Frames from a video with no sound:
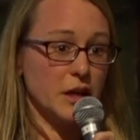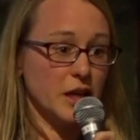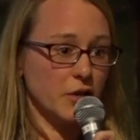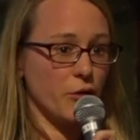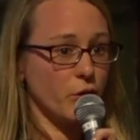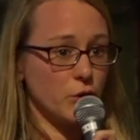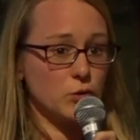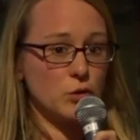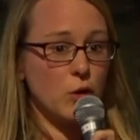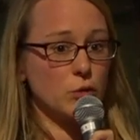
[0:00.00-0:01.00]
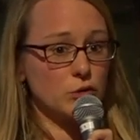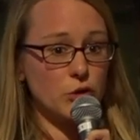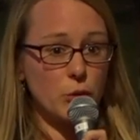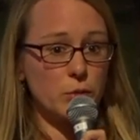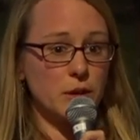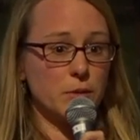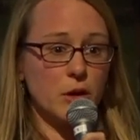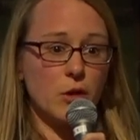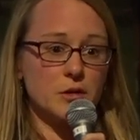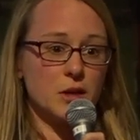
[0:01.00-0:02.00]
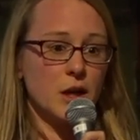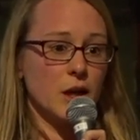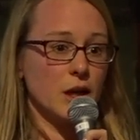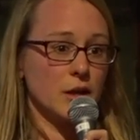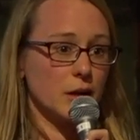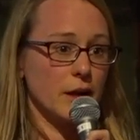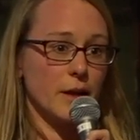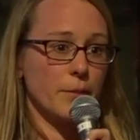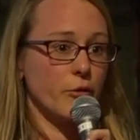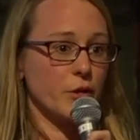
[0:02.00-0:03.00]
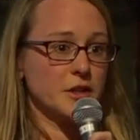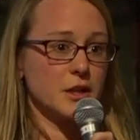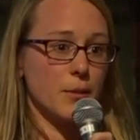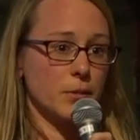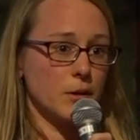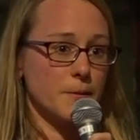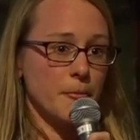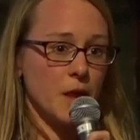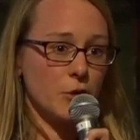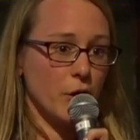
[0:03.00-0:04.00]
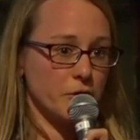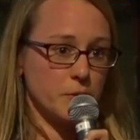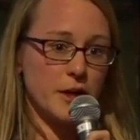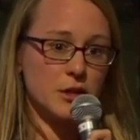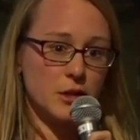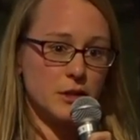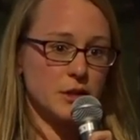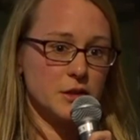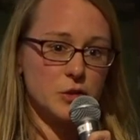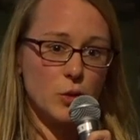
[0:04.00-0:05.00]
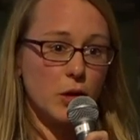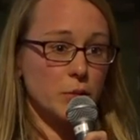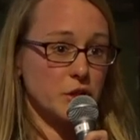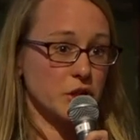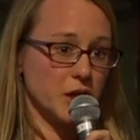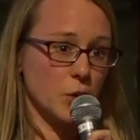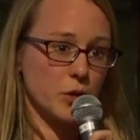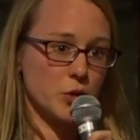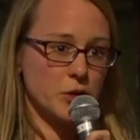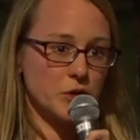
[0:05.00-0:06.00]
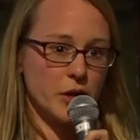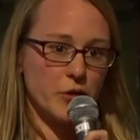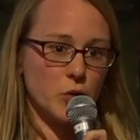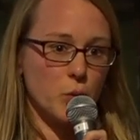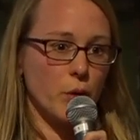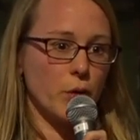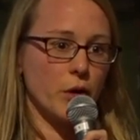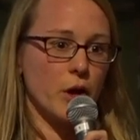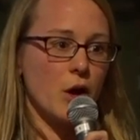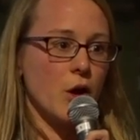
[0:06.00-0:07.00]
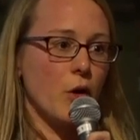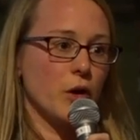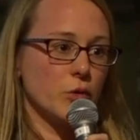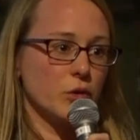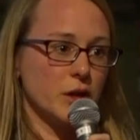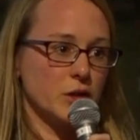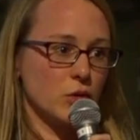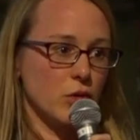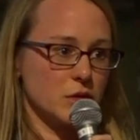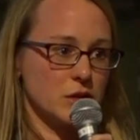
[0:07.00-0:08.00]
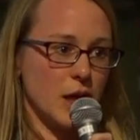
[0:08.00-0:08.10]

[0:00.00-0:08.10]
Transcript: a need for you to go to Germany, because in the lab, for example, you have specialists or a machine which was you have to work, or you need to